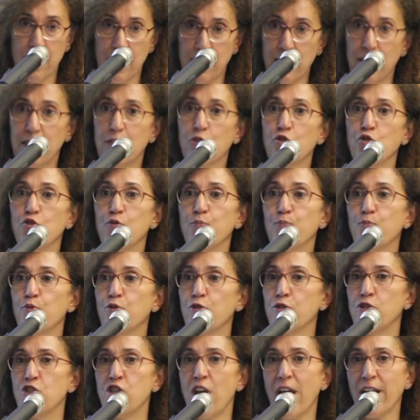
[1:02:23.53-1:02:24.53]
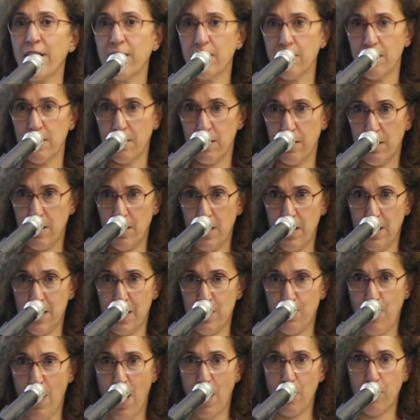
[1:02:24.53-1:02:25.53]
that it could project
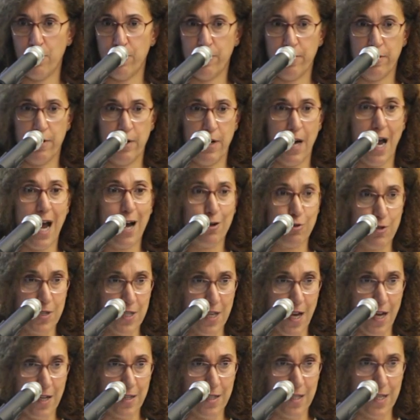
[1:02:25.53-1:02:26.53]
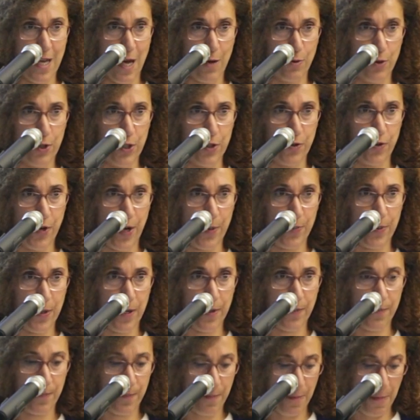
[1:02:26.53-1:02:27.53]
its power outside Saudi
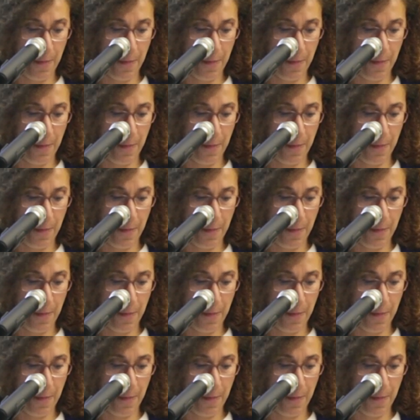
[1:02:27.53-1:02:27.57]
Arabia.